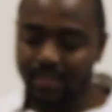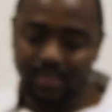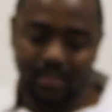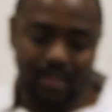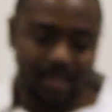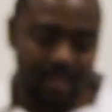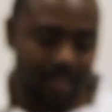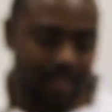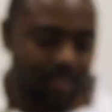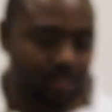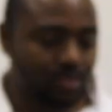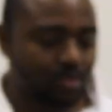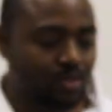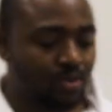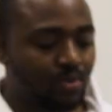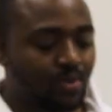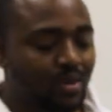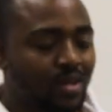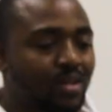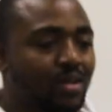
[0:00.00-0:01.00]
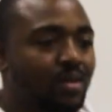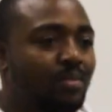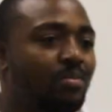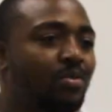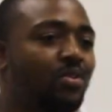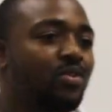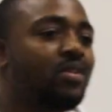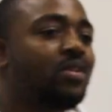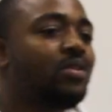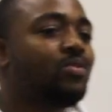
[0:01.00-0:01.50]
I understand that you're doing
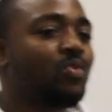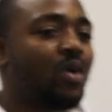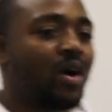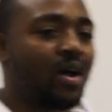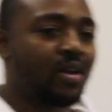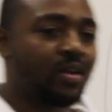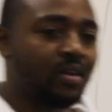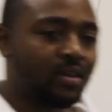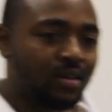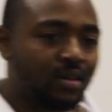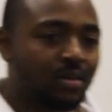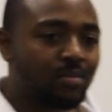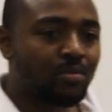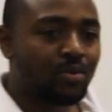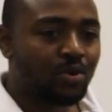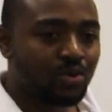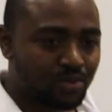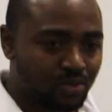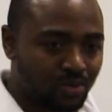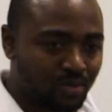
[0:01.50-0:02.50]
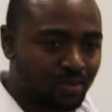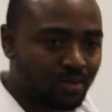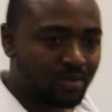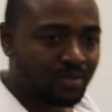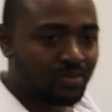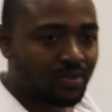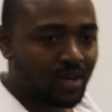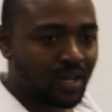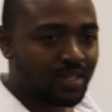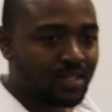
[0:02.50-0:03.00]
more than one module,
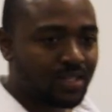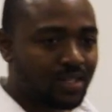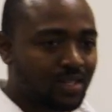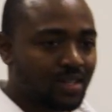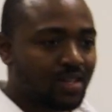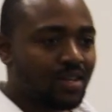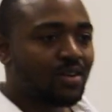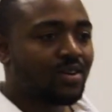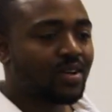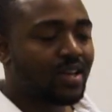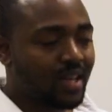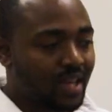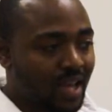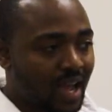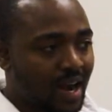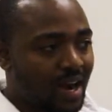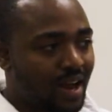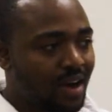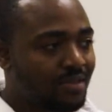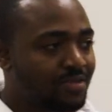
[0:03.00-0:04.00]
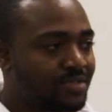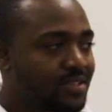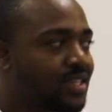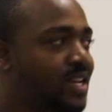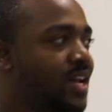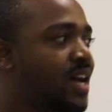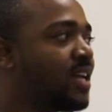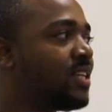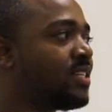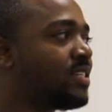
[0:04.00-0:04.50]
right? Okay, I love
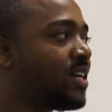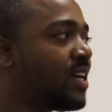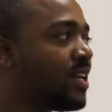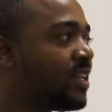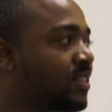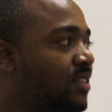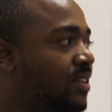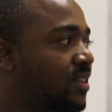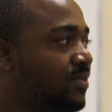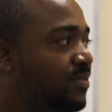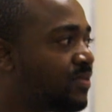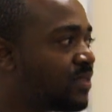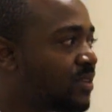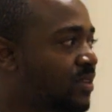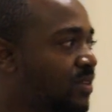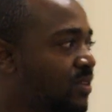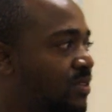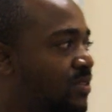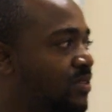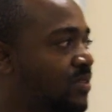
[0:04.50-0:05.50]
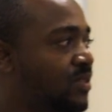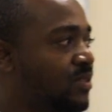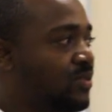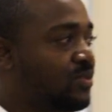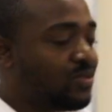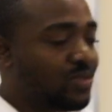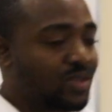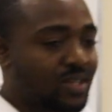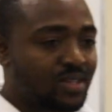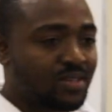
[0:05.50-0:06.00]
stats, and if
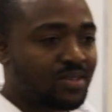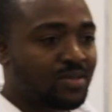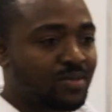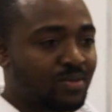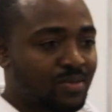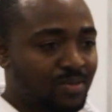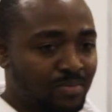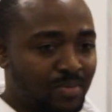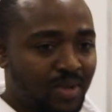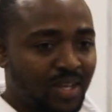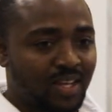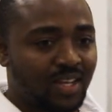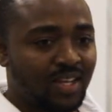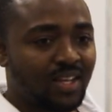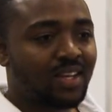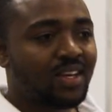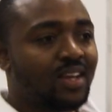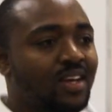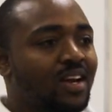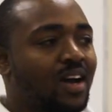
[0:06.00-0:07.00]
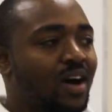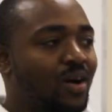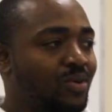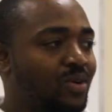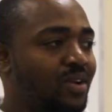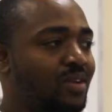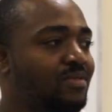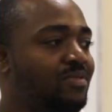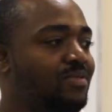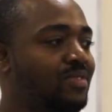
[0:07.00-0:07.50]
it was me,
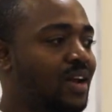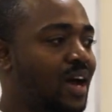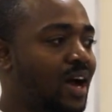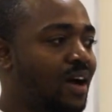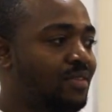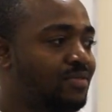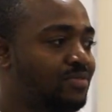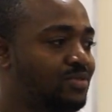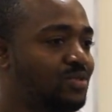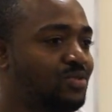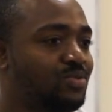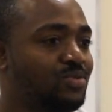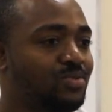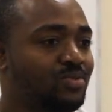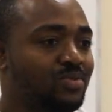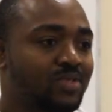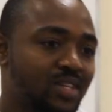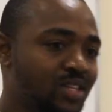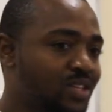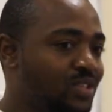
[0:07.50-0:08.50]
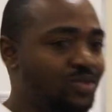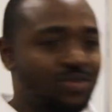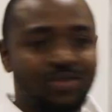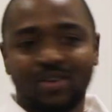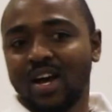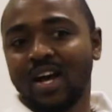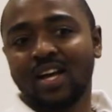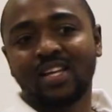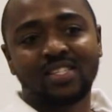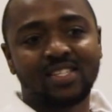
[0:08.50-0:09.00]
I would have loved to teach
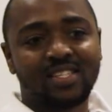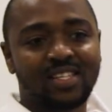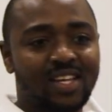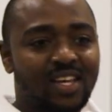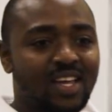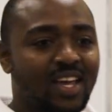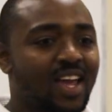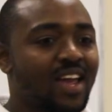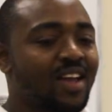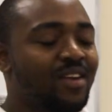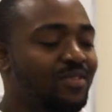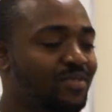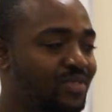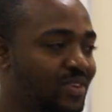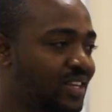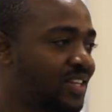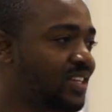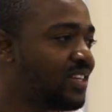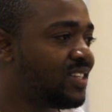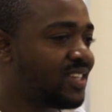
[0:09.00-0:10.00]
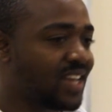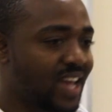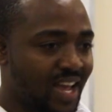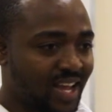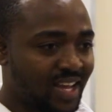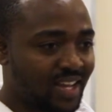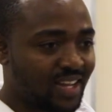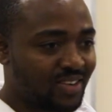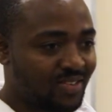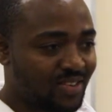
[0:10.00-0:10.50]
you guys every
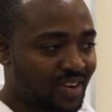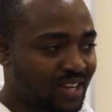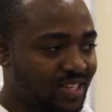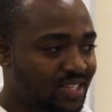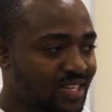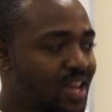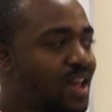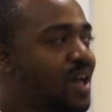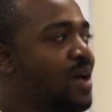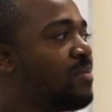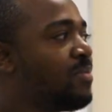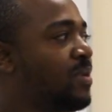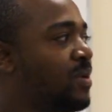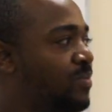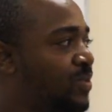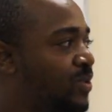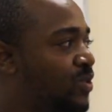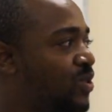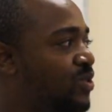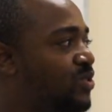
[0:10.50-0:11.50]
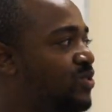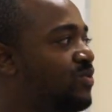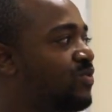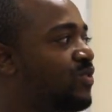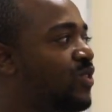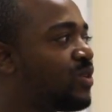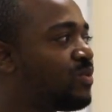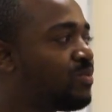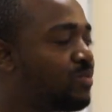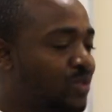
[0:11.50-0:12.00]
day, right? But because
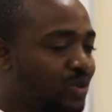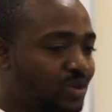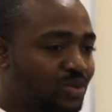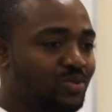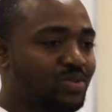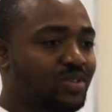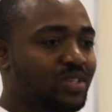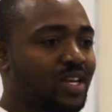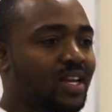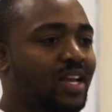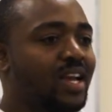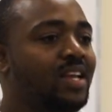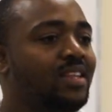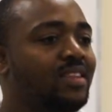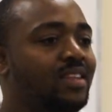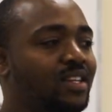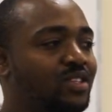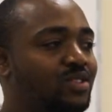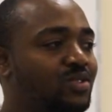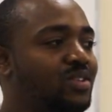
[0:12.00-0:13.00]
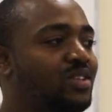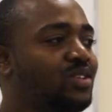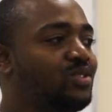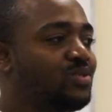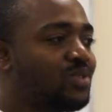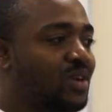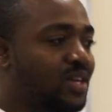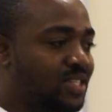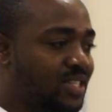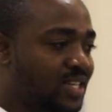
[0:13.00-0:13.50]
you've got modules again that you
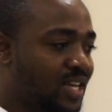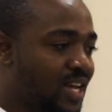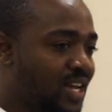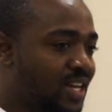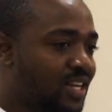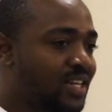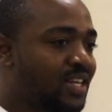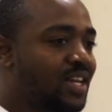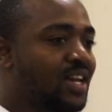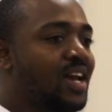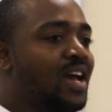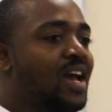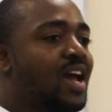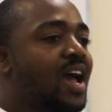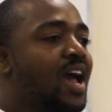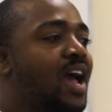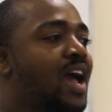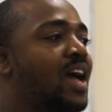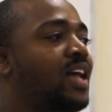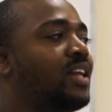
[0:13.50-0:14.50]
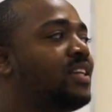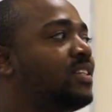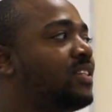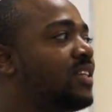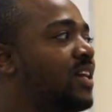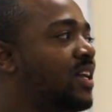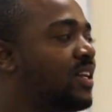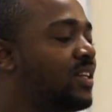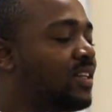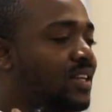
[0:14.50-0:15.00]
need to attend
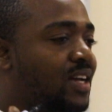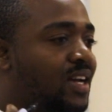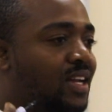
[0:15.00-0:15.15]
and